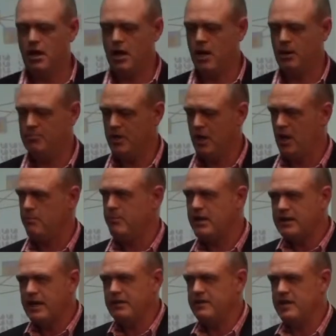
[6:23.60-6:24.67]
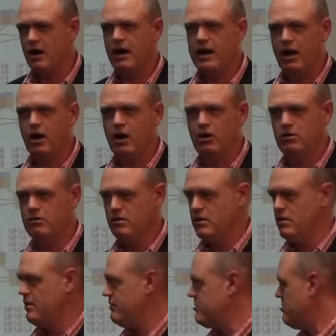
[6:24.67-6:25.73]
I'm only getting the I/O
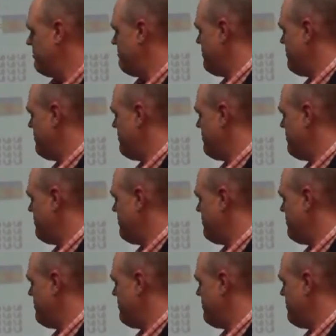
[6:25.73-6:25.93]
from a